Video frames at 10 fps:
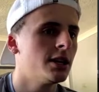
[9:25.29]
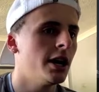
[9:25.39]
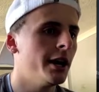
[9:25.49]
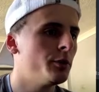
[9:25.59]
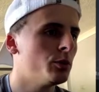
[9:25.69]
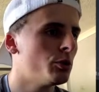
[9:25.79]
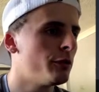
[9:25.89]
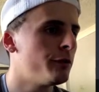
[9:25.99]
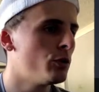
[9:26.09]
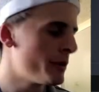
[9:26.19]
And we'll do a
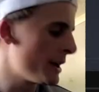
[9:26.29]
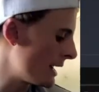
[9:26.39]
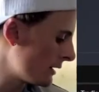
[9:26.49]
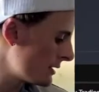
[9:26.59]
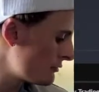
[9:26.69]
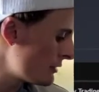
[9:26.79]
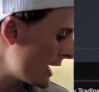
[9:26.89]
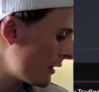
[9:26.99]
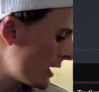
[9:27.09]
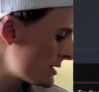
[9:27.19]
full
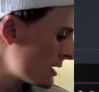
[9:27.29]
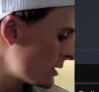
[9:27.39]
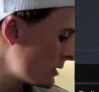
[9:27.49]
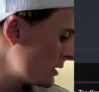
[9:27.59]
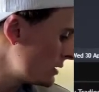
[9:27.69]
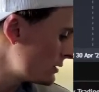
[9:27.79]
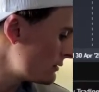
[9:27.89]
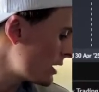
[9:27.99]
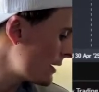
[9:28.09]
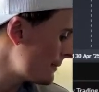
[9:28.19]
reanalyze now,
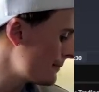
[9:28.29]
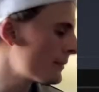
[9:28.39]
right?